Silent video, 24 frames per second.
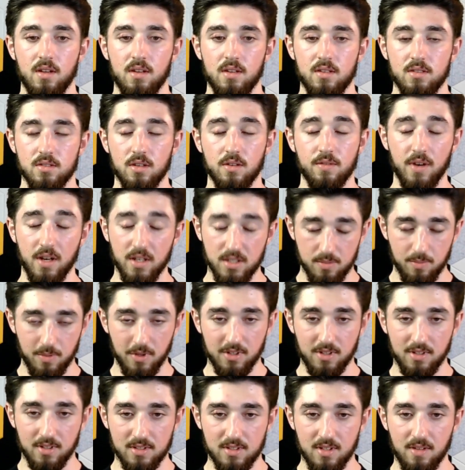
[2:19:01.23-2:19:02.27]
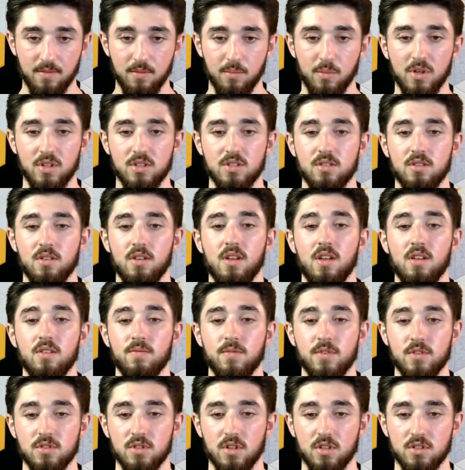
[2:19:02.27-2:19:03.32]
So if us building this
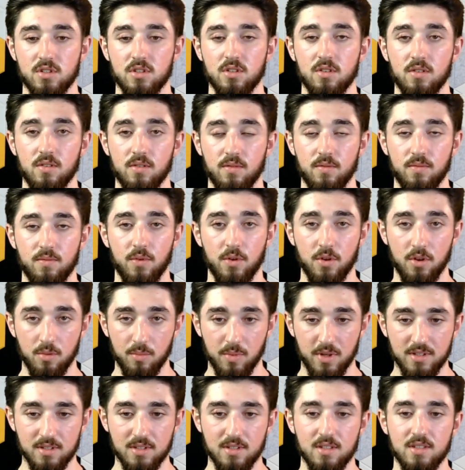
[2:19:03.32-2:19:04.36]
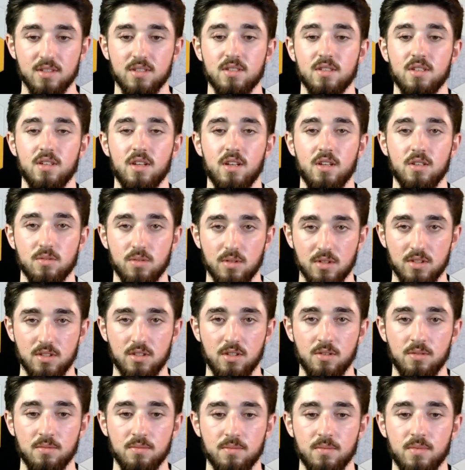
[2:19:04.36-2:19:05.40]
infrastructure for your business interests
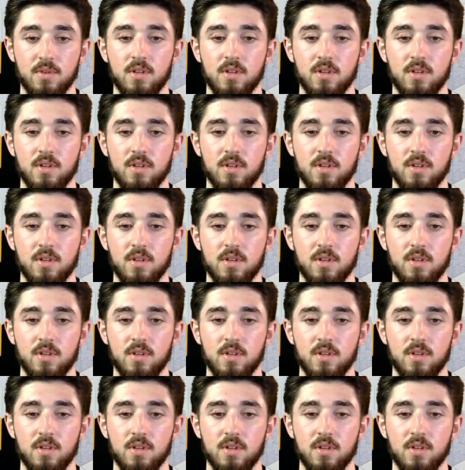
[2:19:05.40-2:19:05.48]
you,